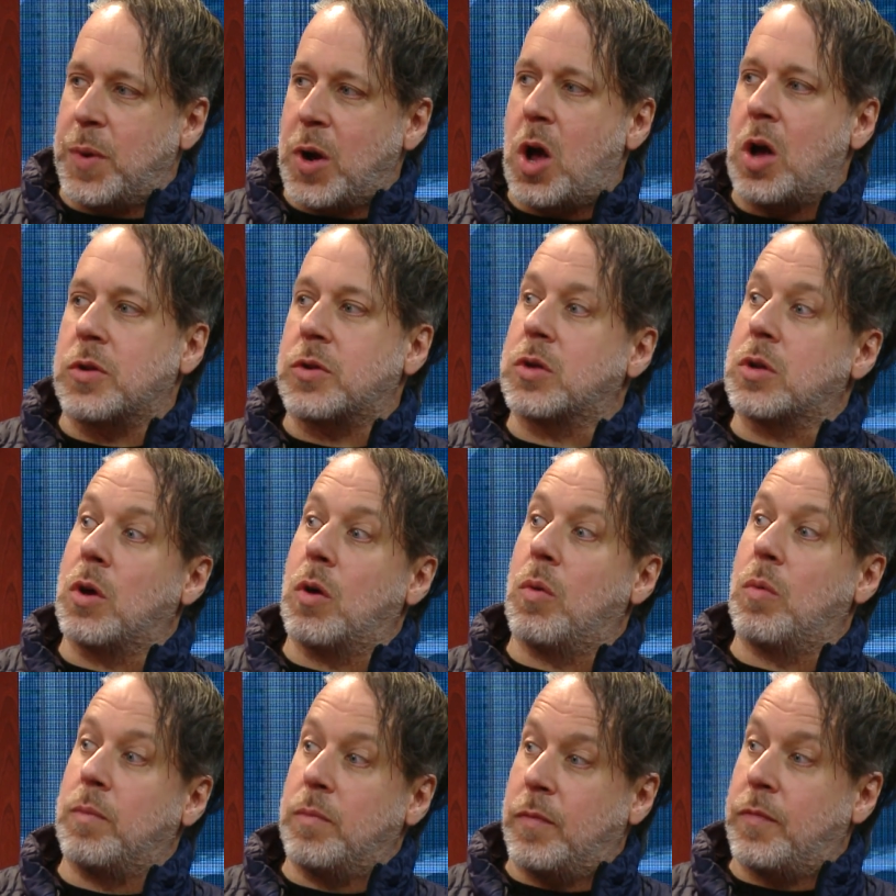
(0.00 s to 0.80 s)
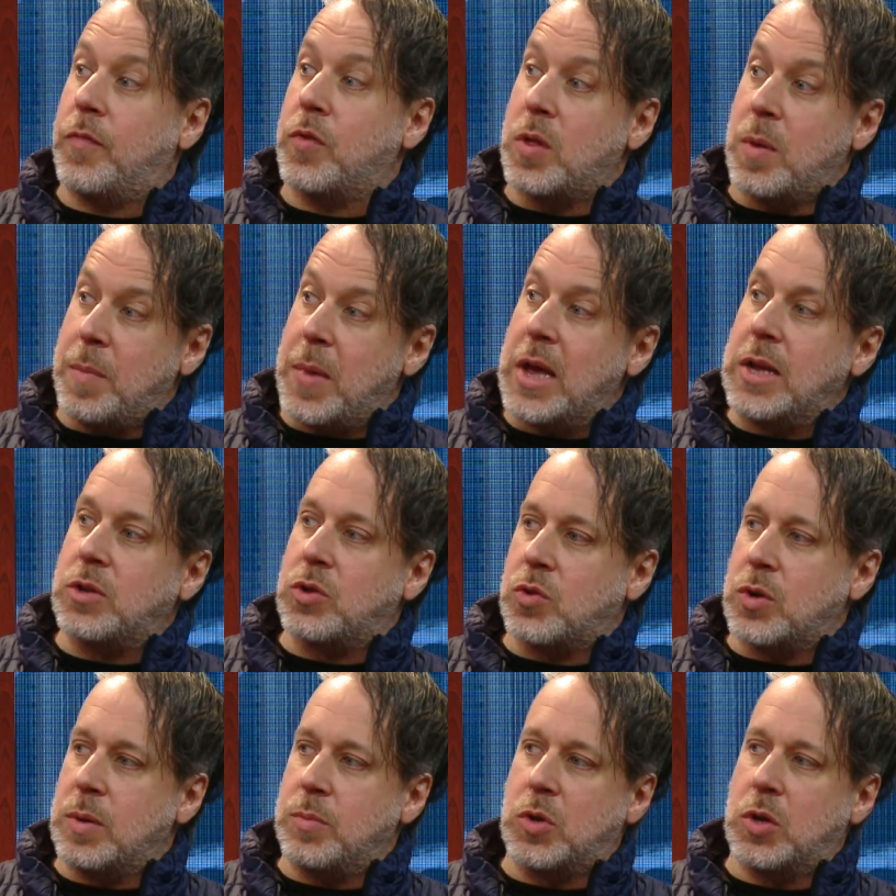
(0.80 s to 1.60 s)
but also for the
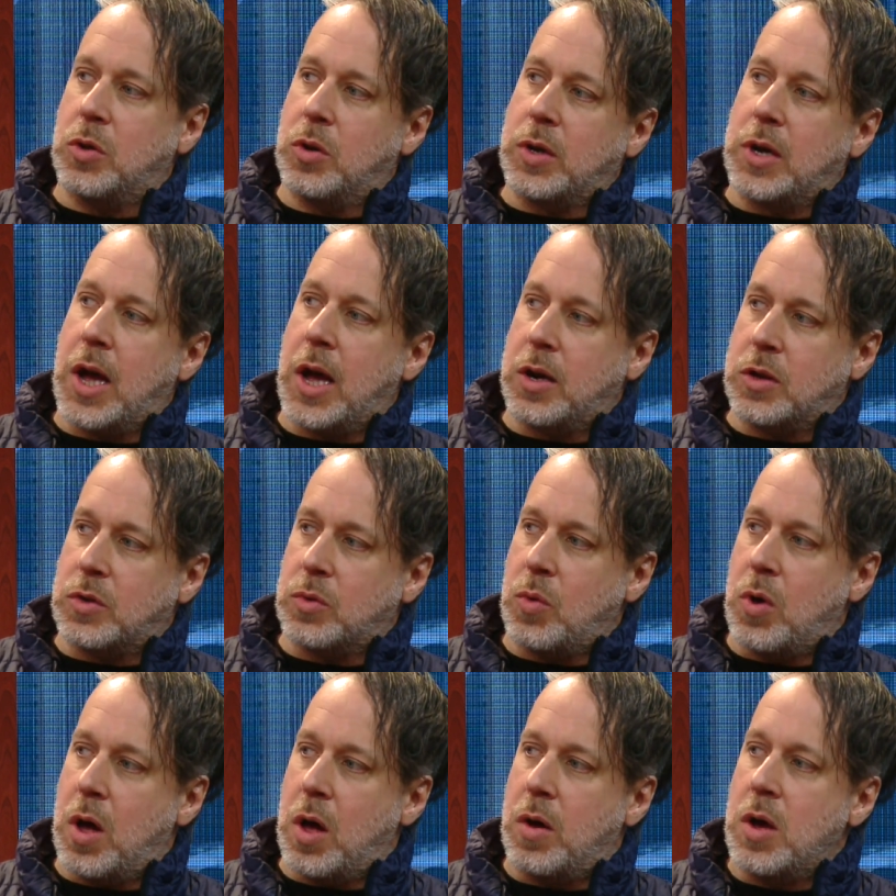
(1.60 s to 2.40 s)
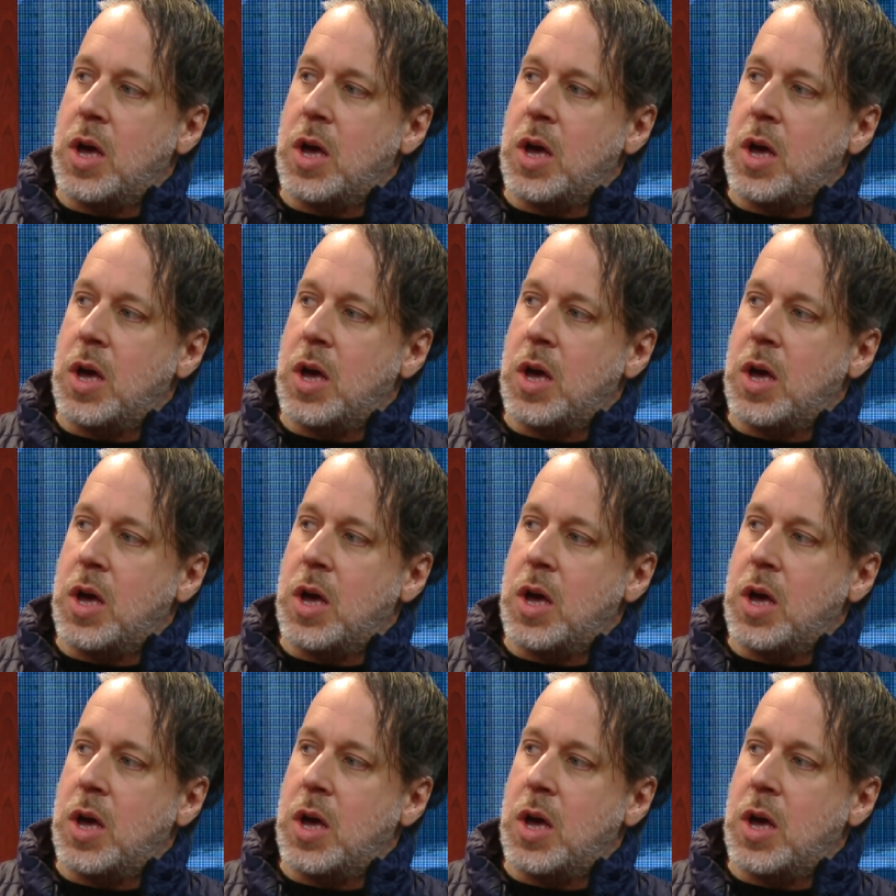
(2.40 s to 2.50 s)
mainstream to look at as well.